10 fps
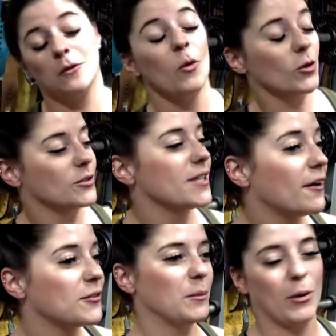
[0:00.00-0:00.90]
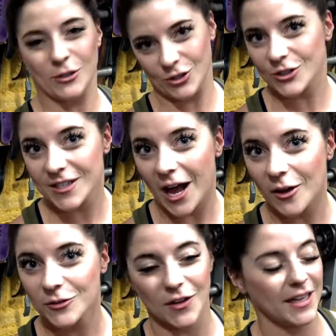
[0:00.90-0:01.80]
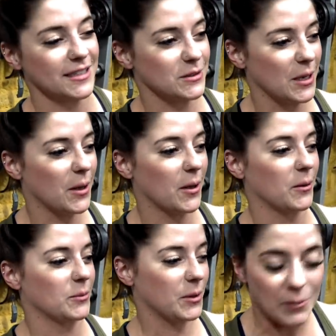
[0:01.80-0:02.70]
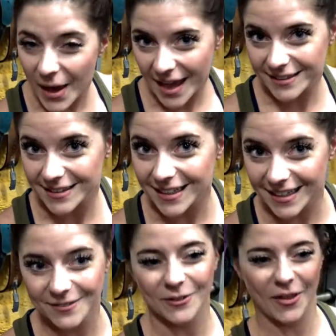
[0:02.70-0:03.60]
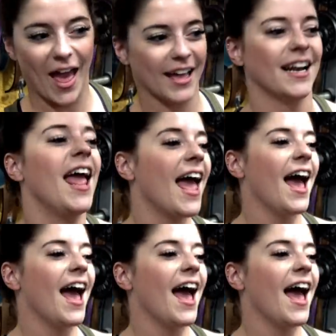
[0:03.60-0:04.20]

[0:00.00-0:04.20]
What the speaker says: Well, you definitely push yourself, like, yeah, to capacity for that.